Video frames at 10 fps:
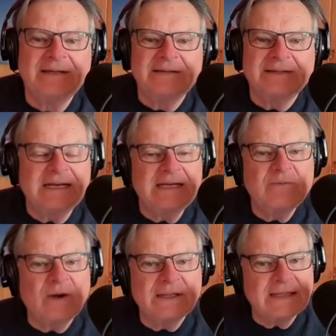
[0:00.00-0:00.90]
They
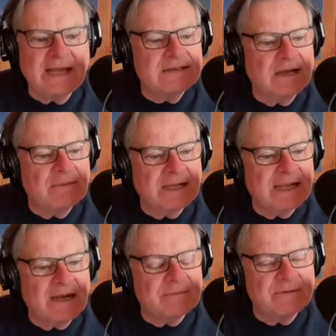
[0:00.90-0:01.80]
didn't want that coming
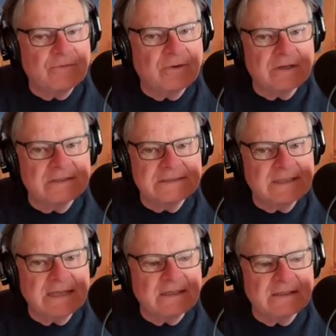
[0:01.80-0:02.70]
out before the
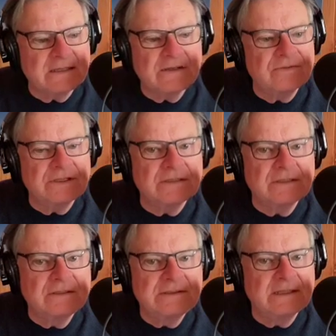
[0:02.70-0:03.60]
State of the
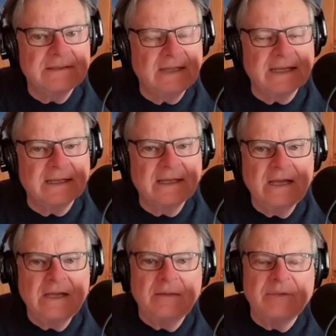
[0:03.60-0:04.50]
Union, did they?
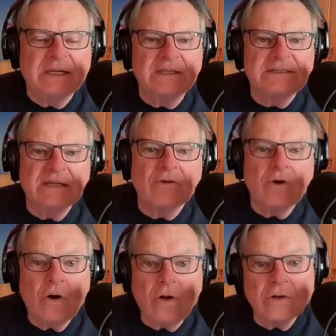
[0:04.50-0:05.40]
Because they're
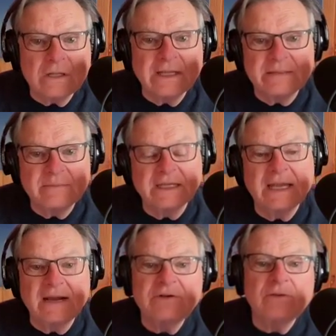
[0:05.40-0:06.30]
all claiming,
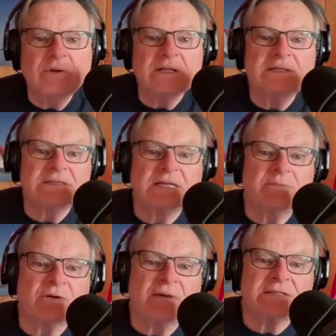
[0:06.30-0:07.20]
every one of these
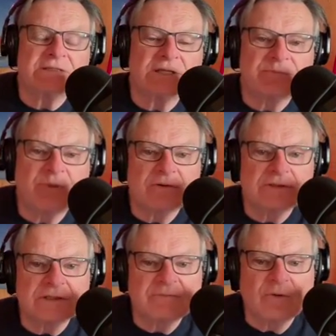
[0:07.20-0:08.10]
Democrats that spoke
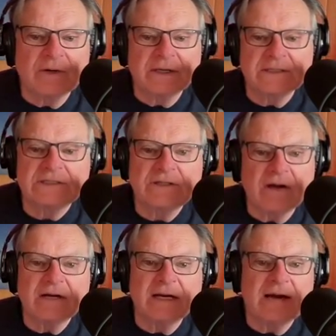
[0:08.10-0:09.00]
this morning
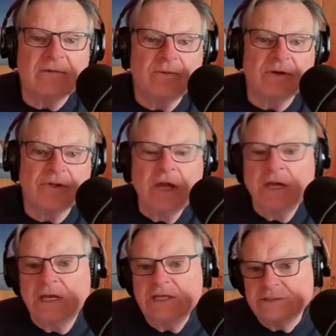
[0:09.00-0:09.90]
started out with,
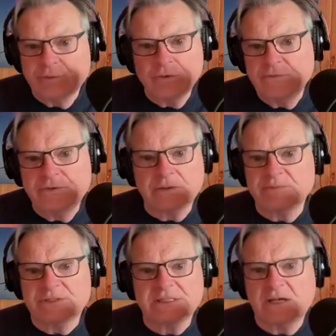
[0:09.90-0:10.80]
he's proven
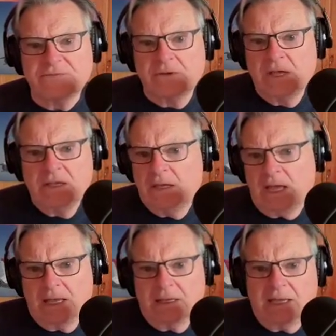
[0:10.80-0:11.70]
himself
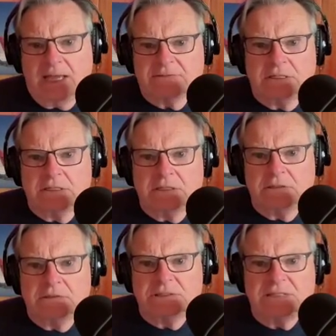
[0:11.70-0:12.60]
at
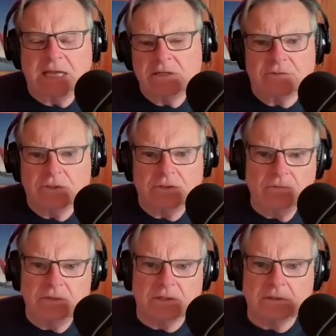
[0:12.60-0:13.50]
the State of the
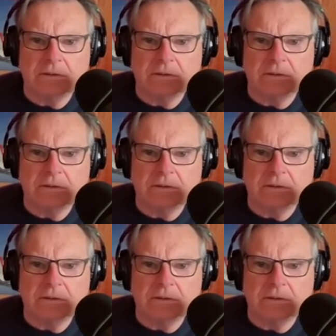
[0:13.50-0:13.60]
Union.